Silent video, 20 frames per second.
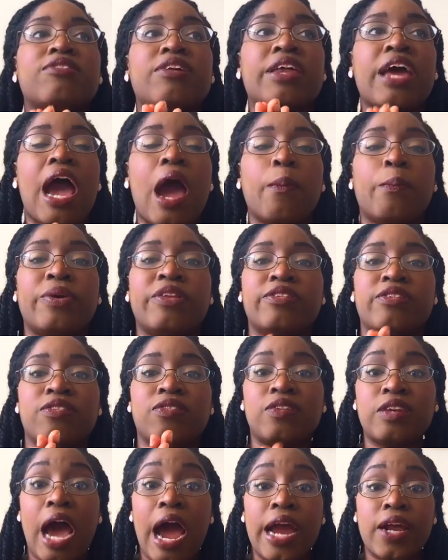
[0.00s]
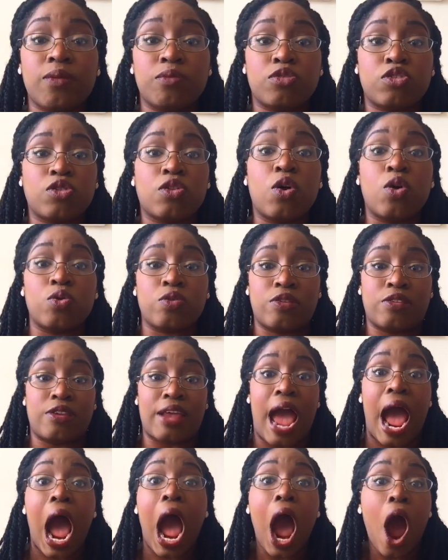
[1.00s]
that happens is time slows
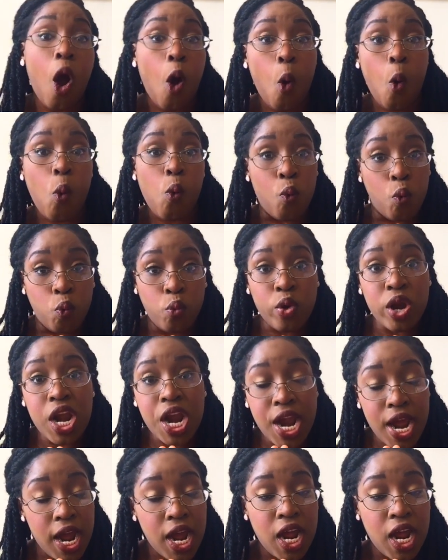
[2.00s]
down.